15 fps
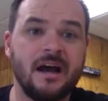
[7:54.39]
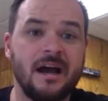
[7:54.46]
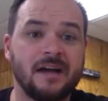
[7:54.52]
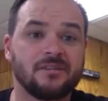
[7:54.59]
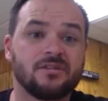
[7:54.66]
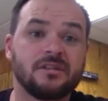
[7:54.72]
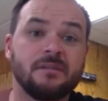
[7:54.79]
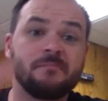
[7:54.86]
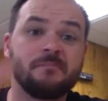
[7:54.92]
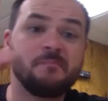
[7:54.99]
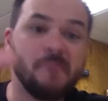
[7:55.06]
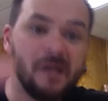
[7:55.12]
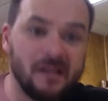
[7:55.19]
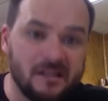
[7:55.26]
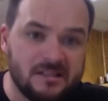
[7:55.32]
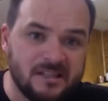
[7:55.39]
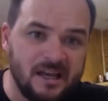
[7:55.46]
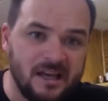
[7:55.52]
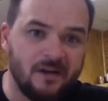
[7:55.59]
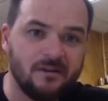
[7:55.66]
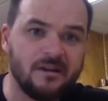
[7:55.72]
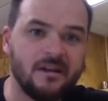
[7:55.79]
to the
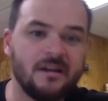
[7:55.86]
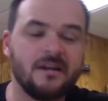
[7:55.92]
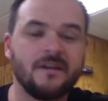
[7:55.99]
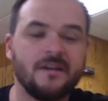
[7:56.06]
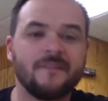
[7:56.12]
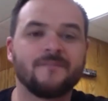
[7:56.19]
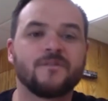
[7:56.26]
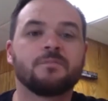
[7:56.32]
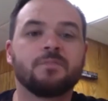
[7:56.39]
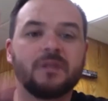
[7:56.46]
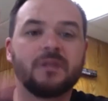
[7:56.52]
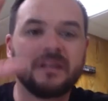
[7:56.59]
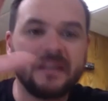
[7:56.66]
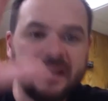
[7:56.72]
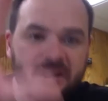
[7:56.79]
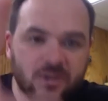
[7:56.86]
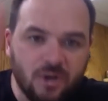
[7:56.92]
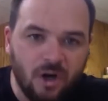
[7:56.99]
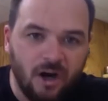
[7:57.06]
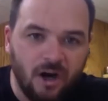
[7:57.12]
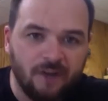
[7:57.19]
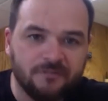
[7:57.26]
military, to police
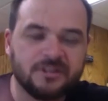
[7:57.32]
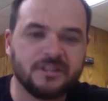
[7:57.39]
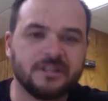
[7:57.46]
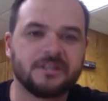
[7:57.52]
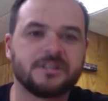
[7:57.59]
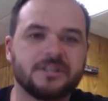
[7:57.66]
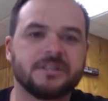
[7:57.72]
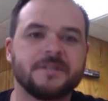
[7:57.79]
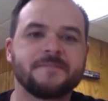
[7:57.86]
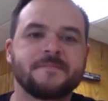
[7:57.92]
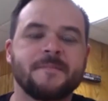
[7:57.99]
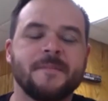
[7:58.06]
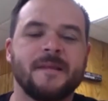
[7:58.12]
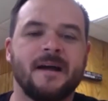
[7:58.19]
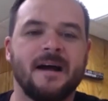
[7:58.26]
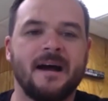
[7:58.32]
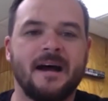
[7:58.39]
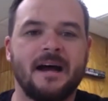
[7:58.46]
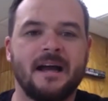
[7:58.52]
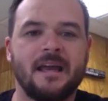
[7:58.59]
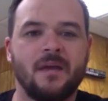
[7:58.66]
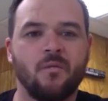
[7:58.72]
officers,
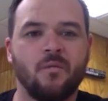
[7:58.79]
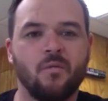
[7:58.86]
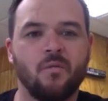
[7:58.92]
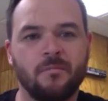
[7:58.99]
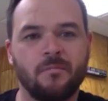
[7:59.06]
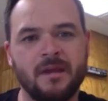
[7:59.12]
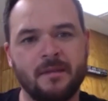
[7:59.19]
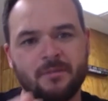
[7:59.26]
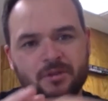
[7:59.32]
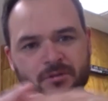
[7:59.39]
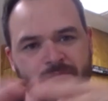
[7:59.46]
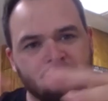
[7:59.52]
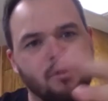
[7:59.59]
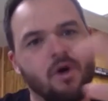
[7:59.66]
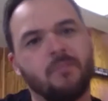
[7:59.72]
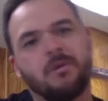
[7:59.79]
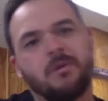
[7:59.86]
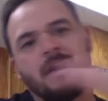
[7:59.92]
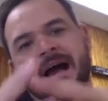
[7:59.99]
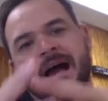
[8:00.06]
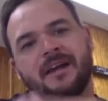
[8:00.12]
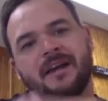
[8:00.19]
and we'll be able to
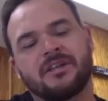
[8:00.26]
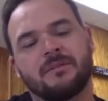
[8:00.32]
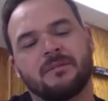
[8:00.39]
mobilize some